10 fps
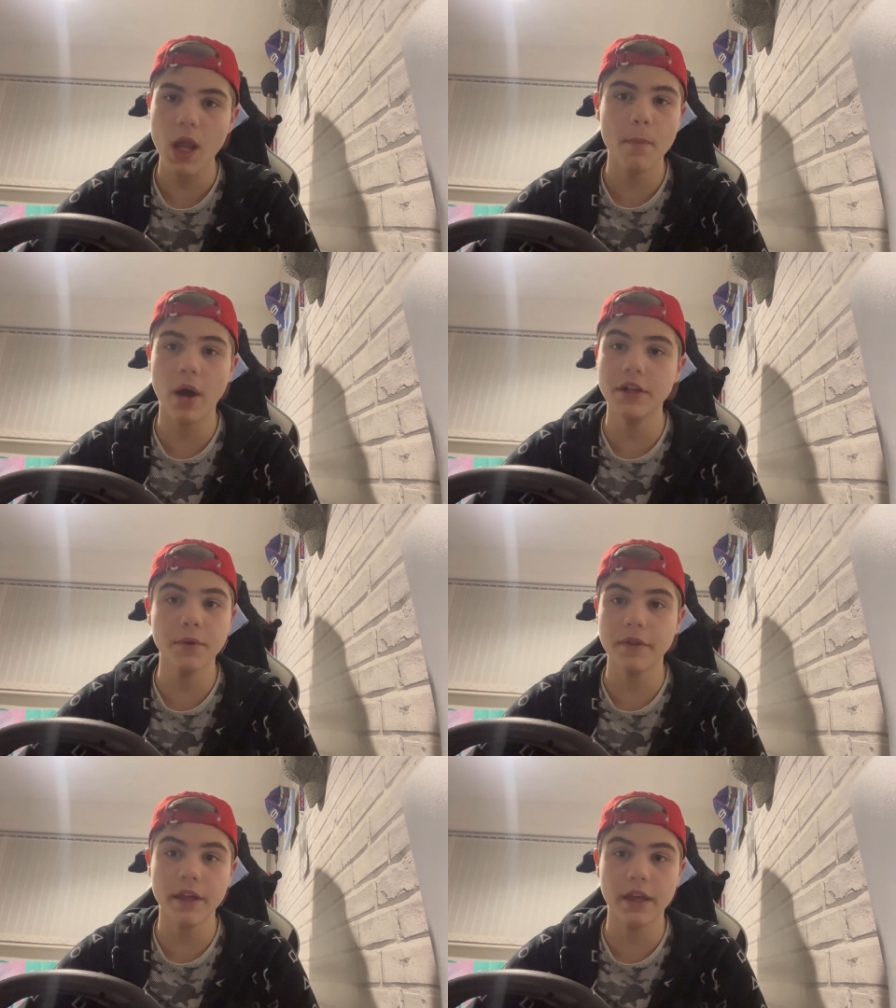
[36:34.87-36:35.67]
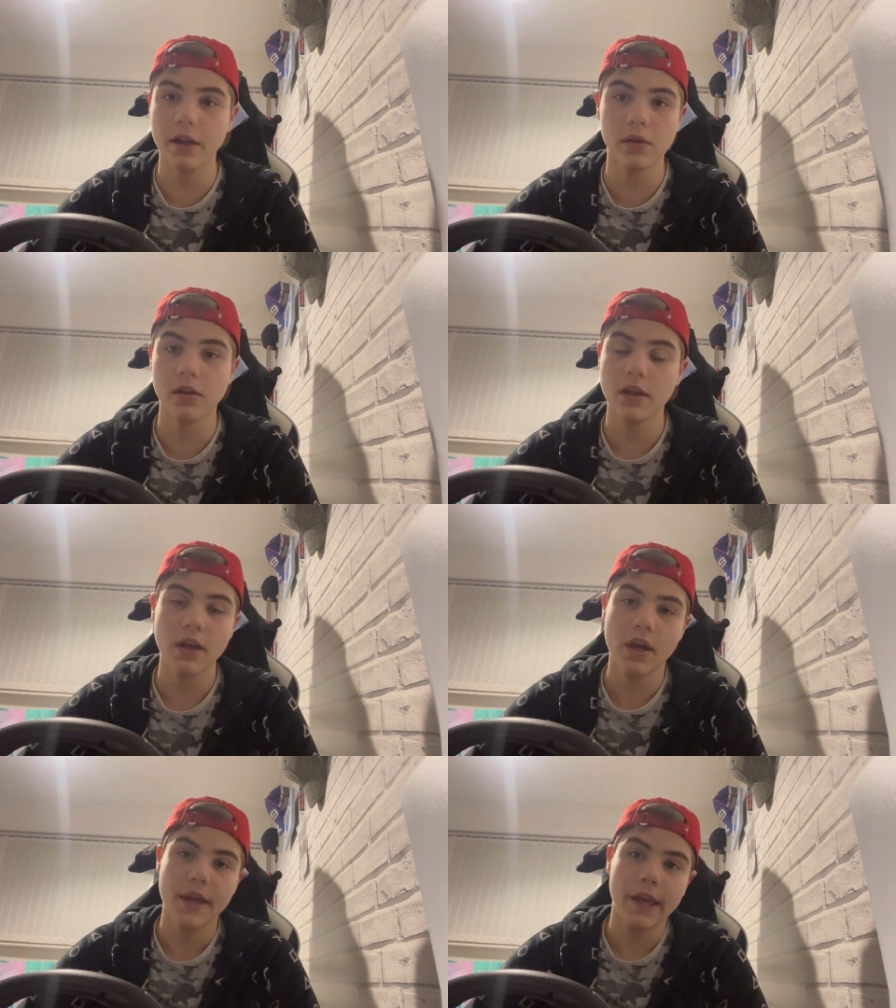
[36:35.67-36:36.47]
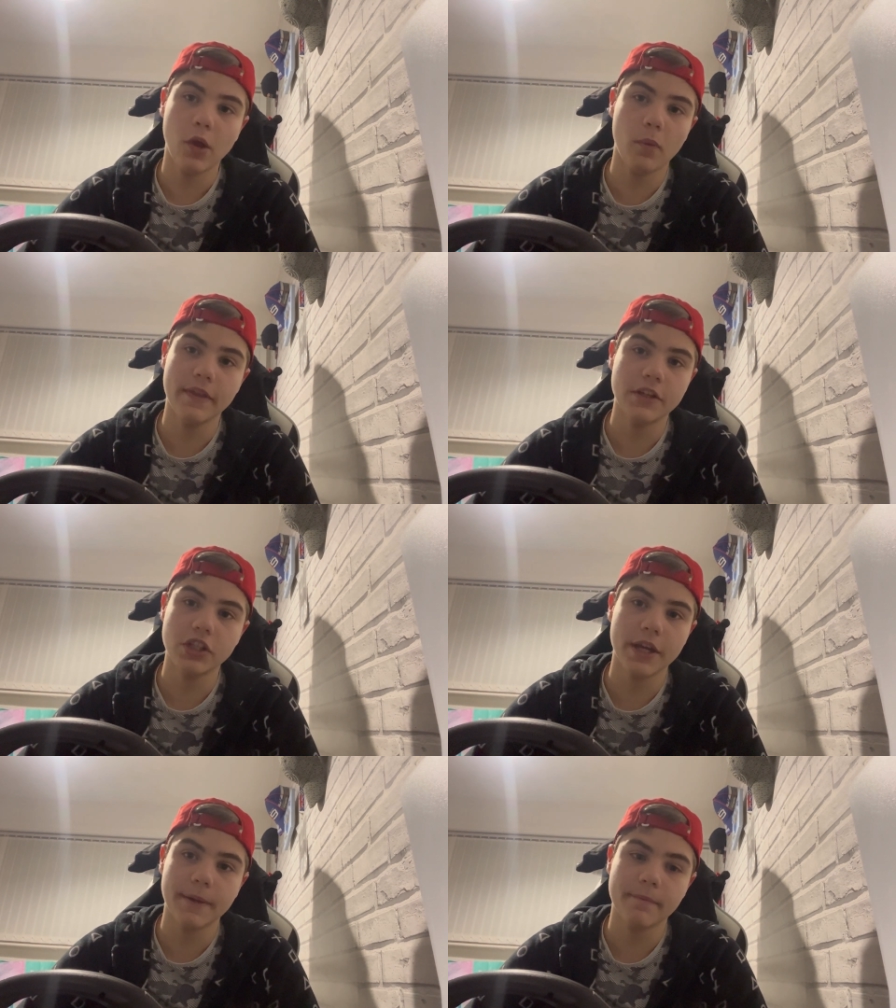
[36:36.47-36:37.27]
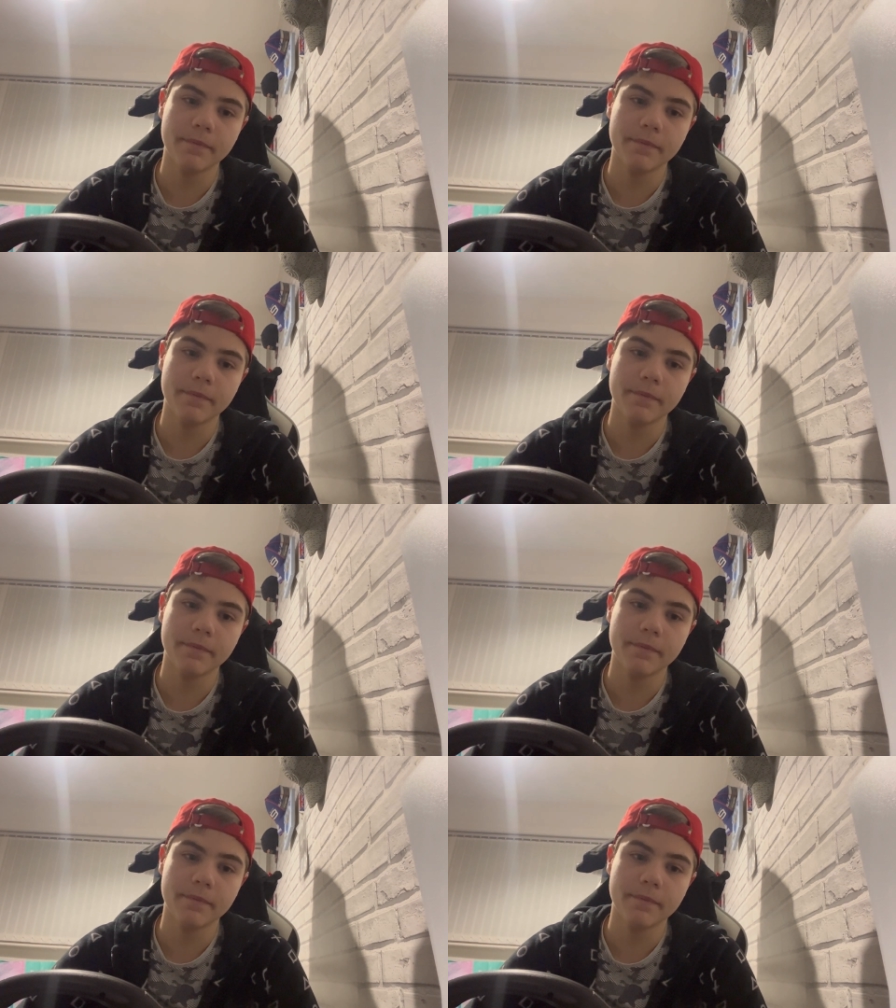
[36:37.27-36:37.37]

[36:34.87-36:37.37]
but I don't think he'll win this year.